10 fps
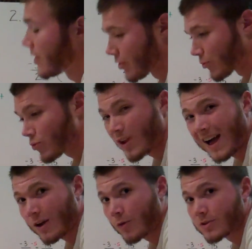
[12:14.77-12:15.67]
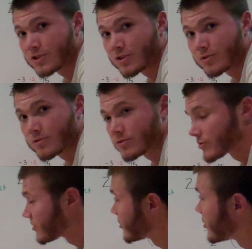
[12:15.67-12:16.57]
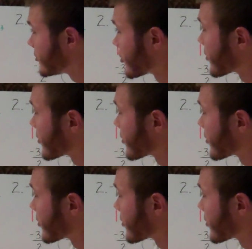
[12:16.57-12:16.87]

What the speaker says: the rule I always use to